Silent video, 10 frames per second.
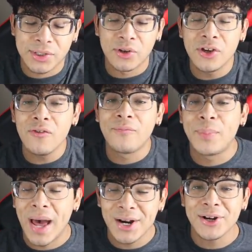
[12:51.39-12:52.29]
so you've
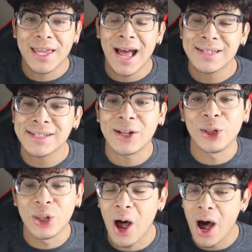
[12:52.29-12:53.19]
better guessed a
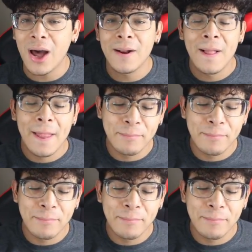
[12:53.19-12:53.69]
lot,